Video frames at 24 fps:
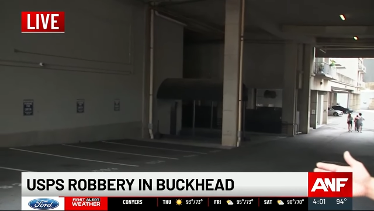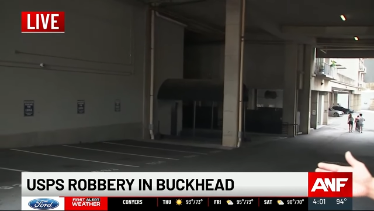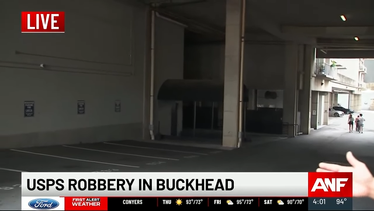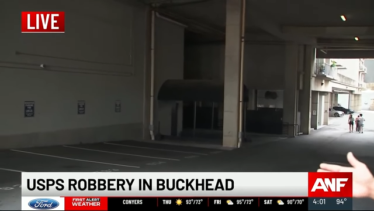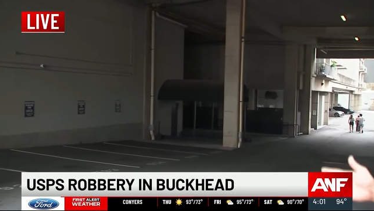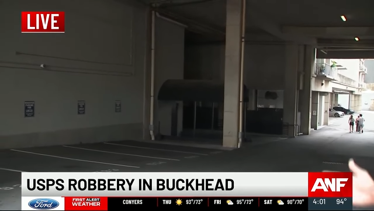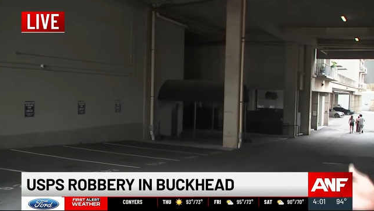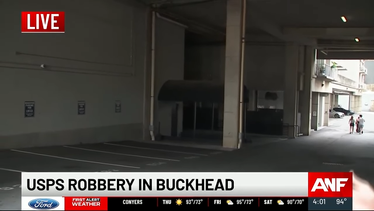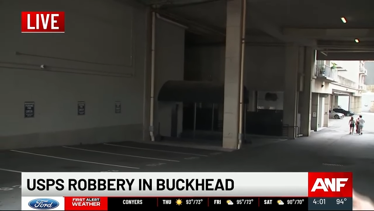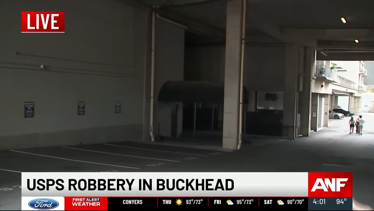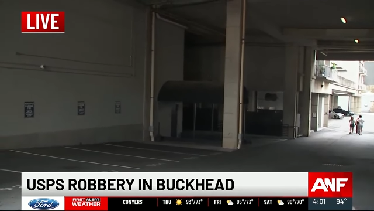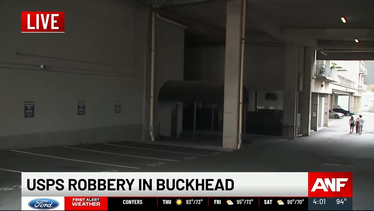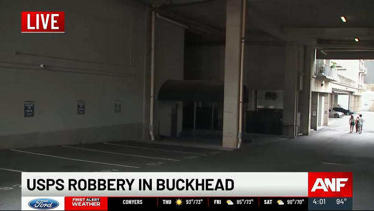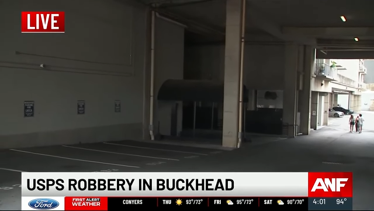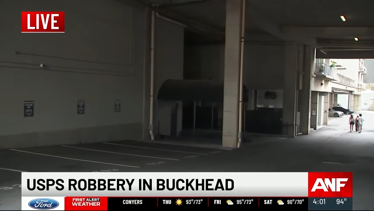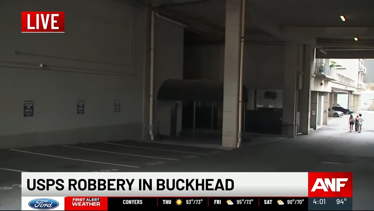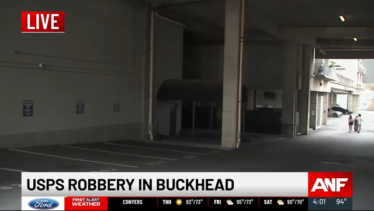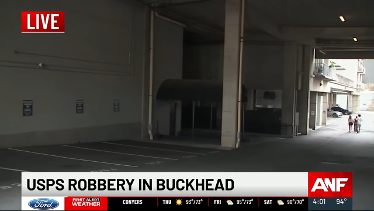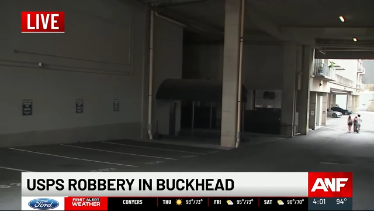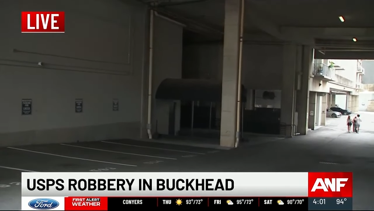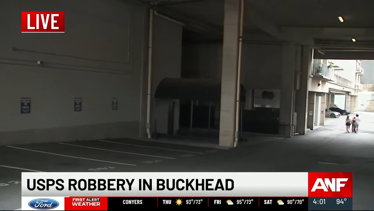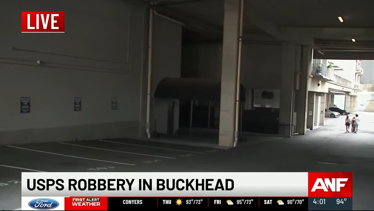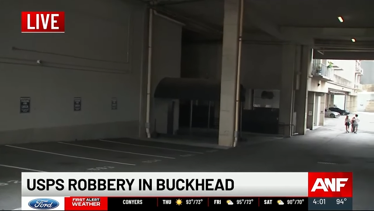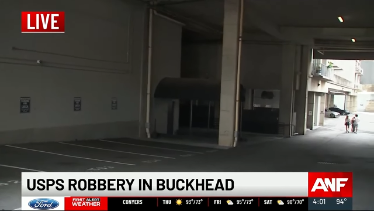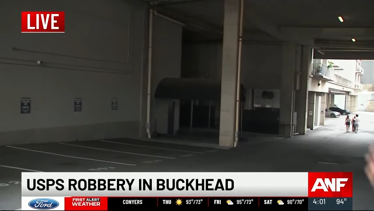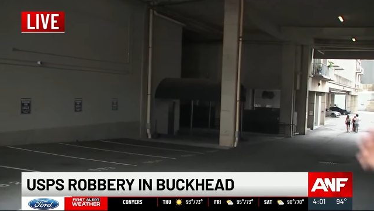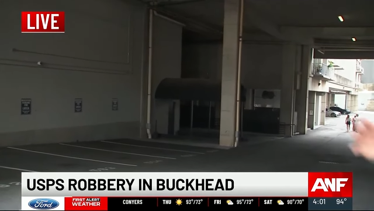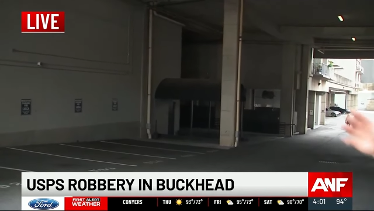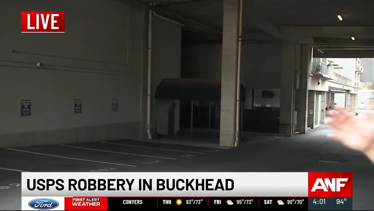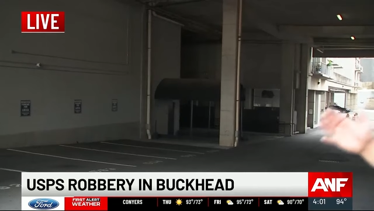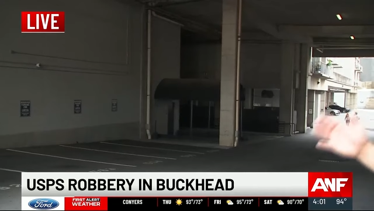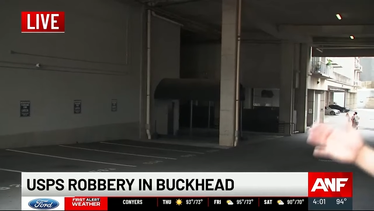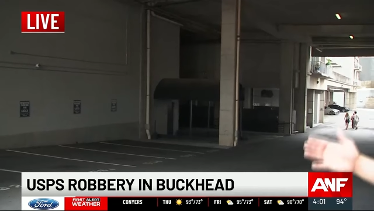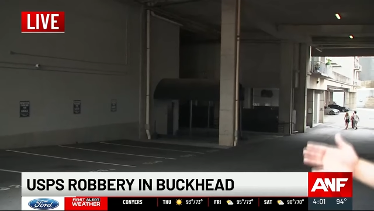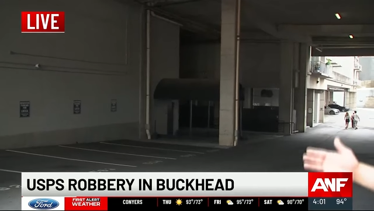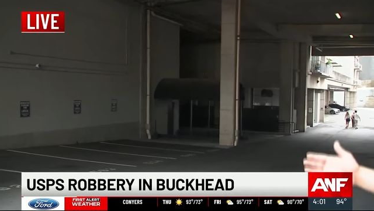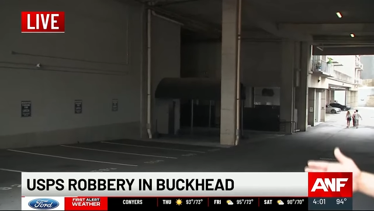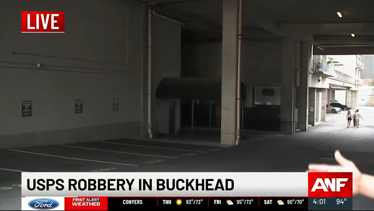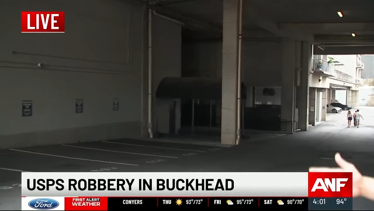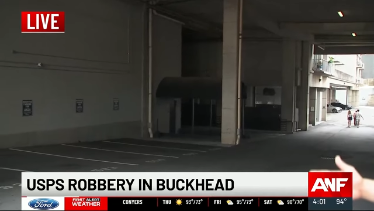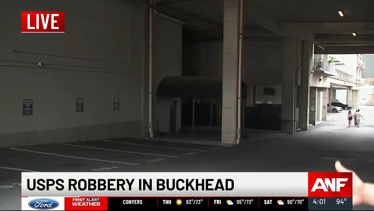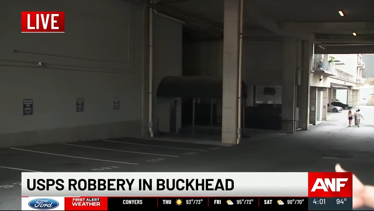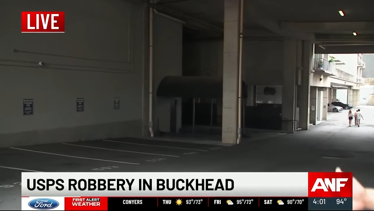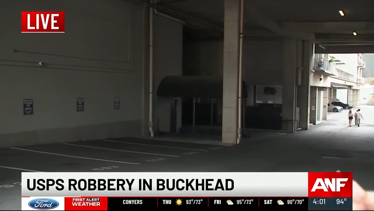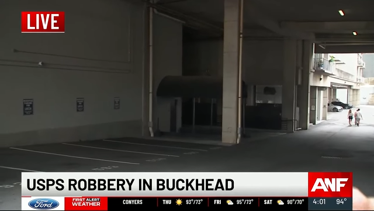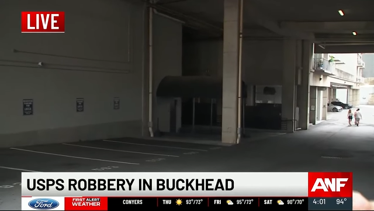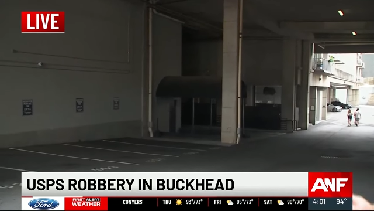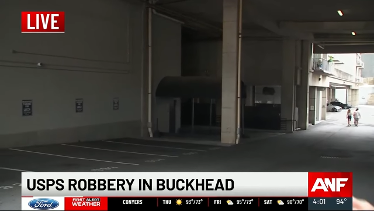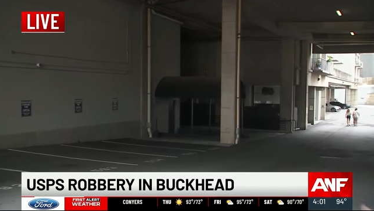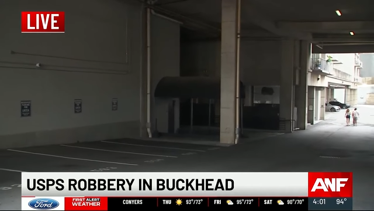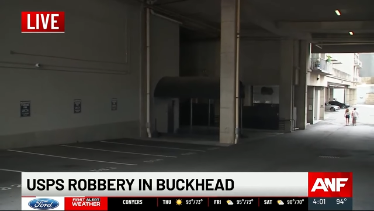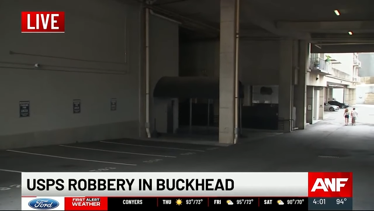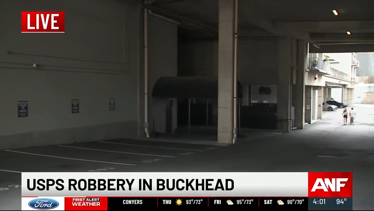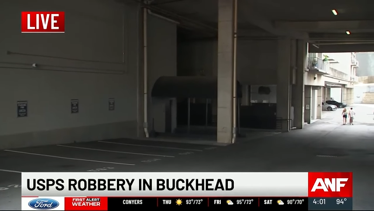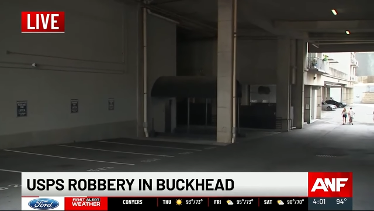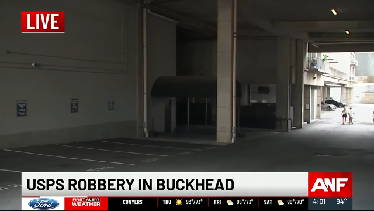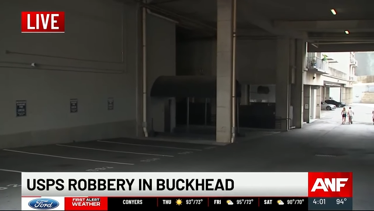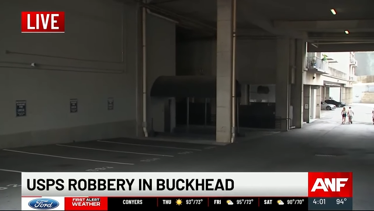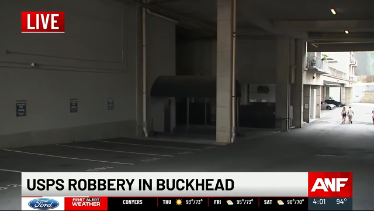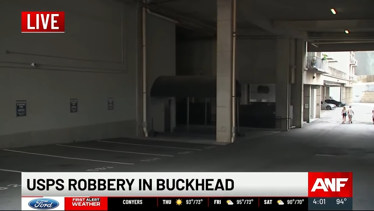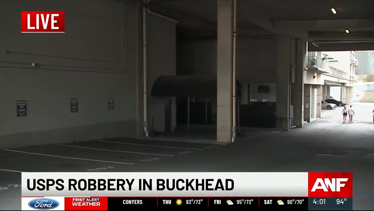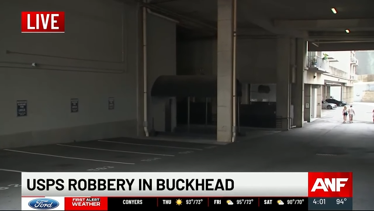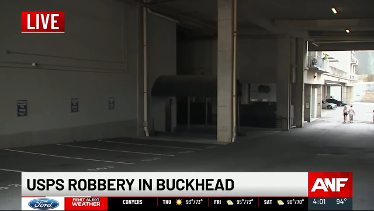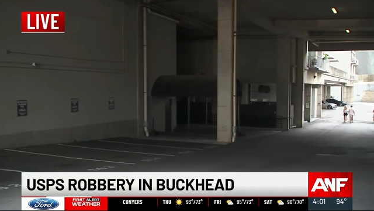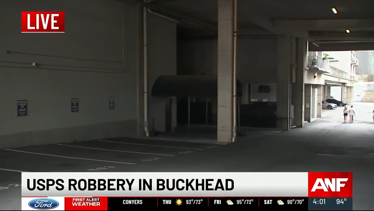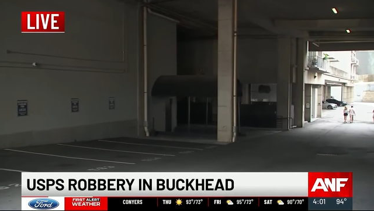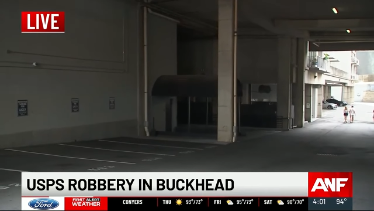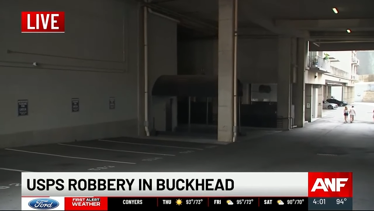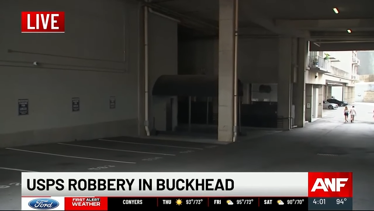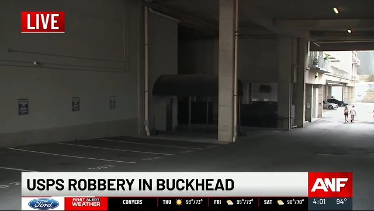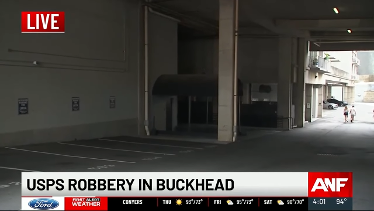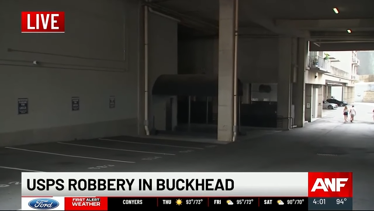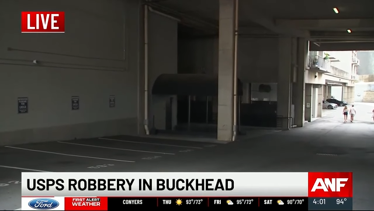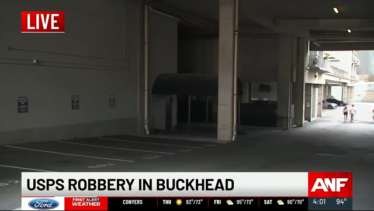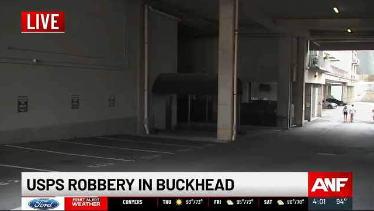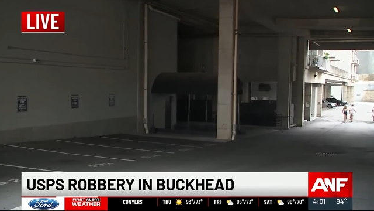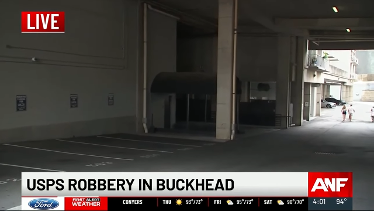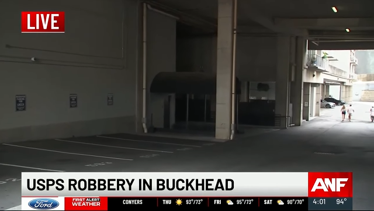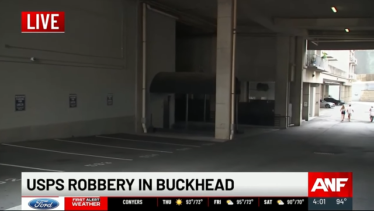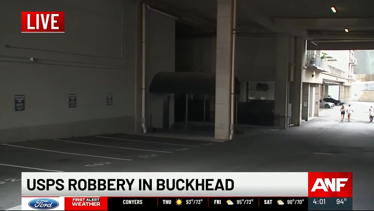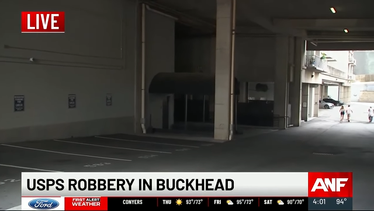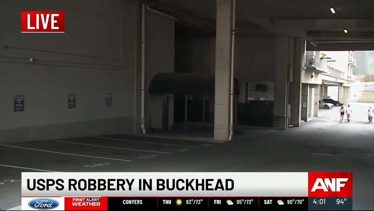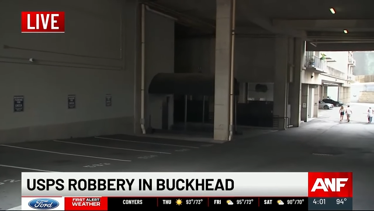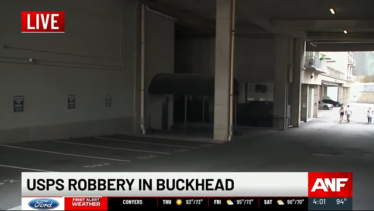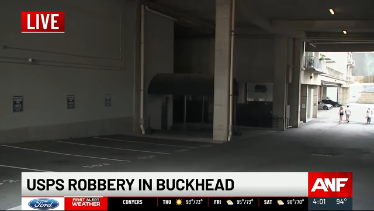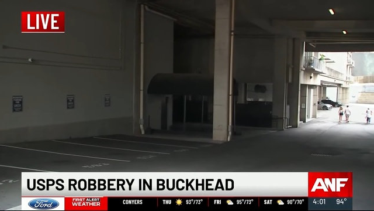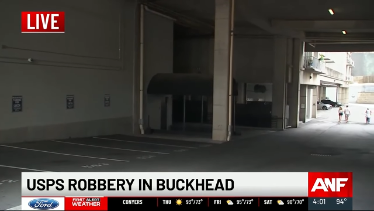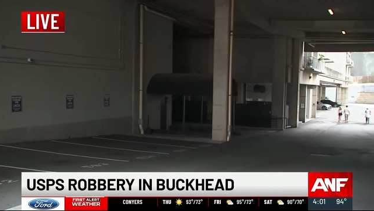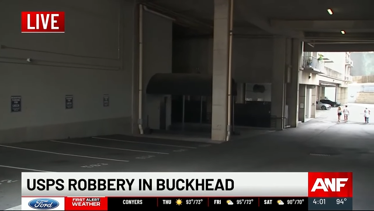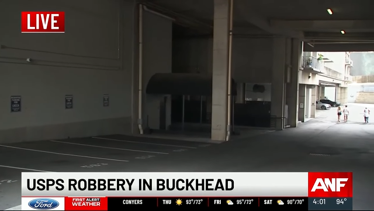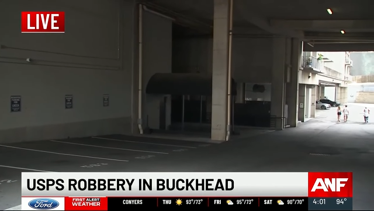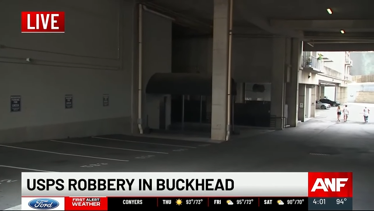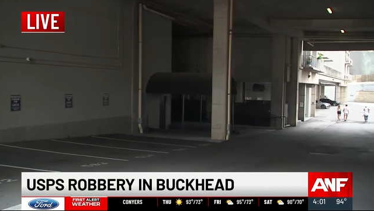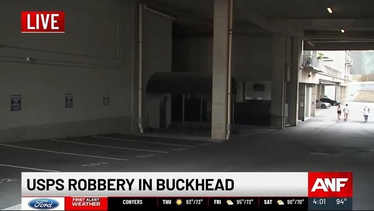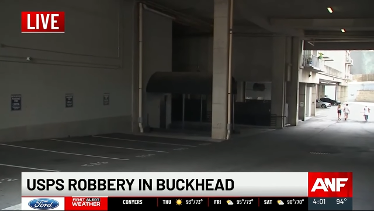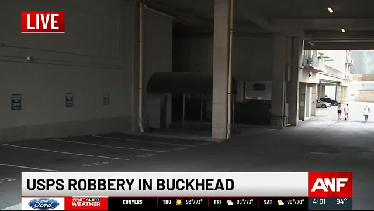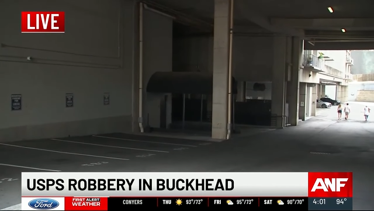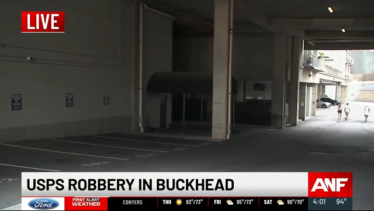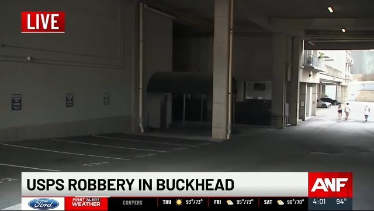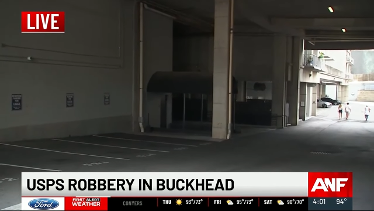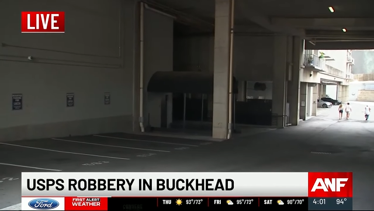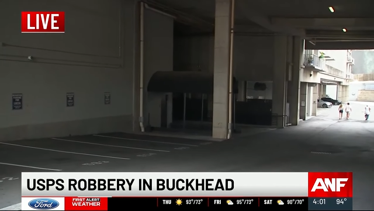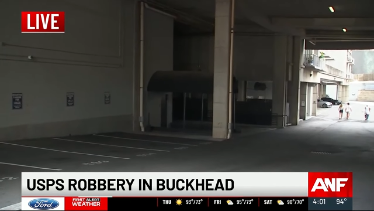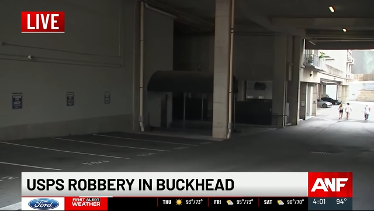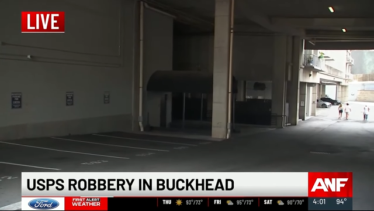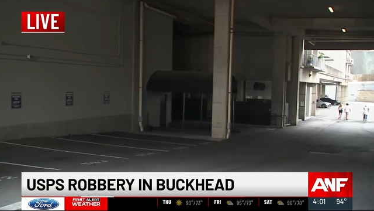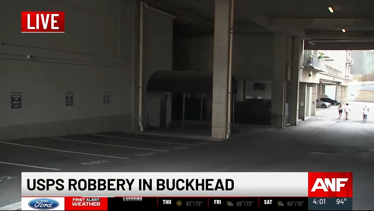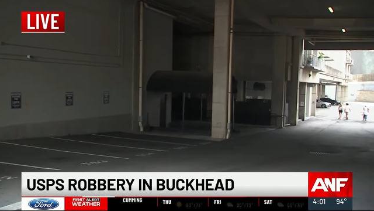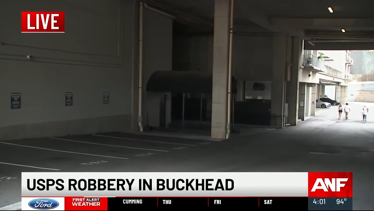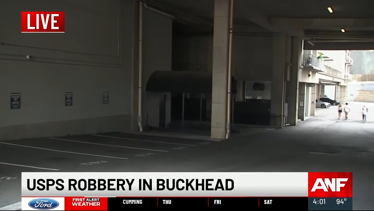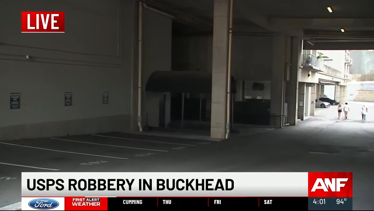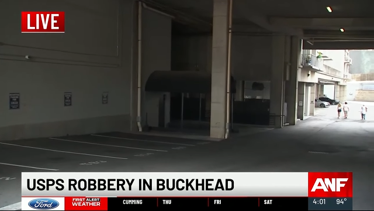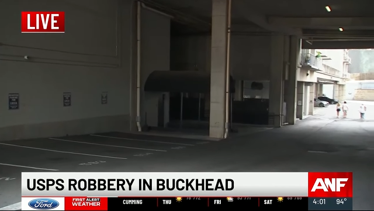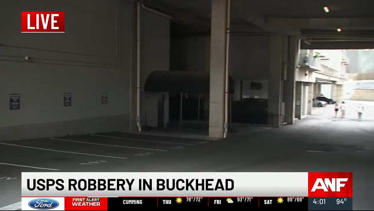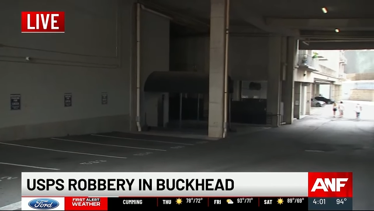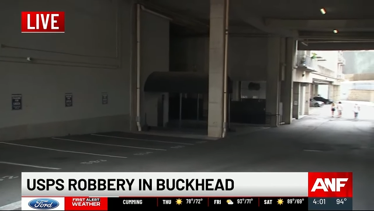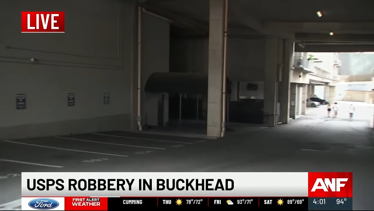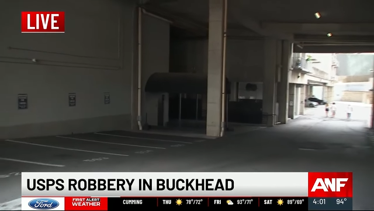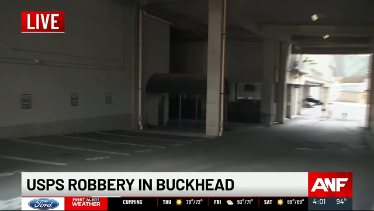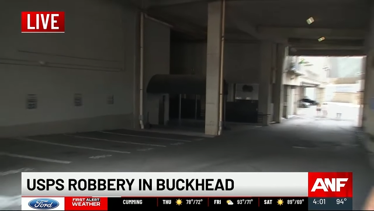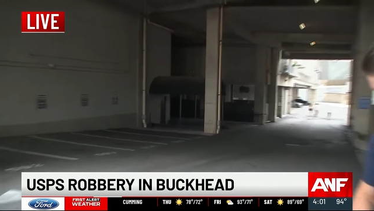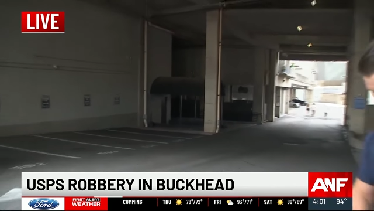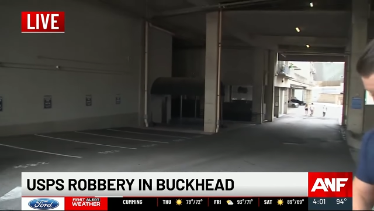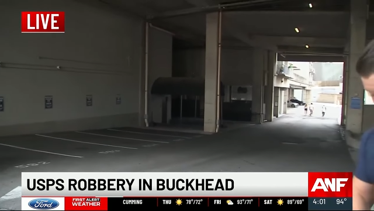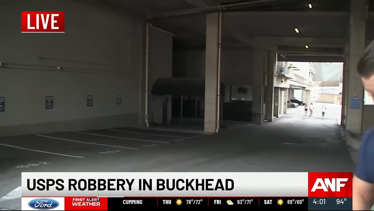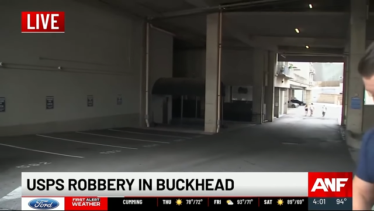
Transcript: (no speaker visible)